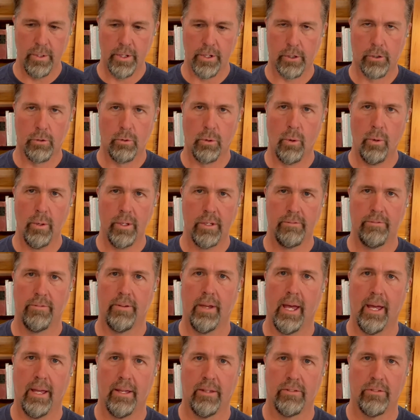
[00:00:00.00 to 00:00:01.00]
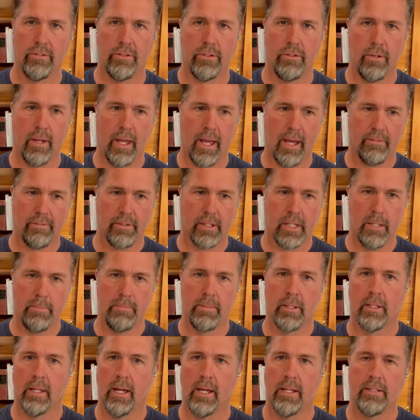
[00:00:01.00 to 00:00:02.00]
growing fast and you have to keep
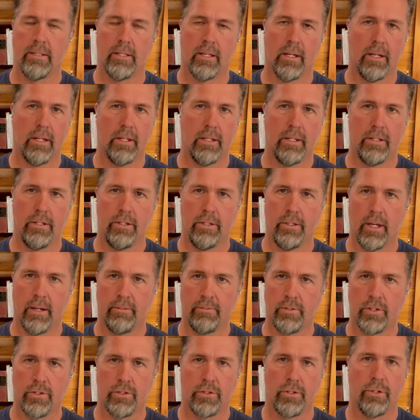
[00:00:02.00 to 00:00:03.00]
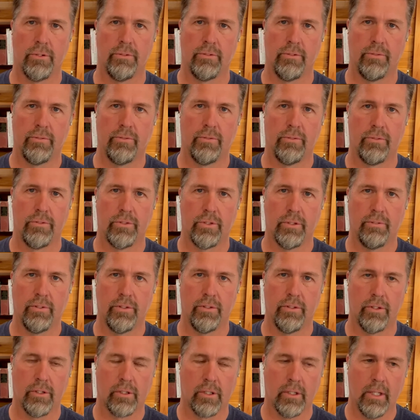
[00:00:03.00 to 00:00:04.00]
the lights on and you have to
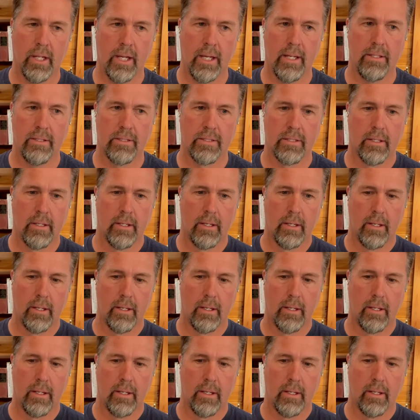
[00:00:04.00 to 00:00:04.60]
service your clients,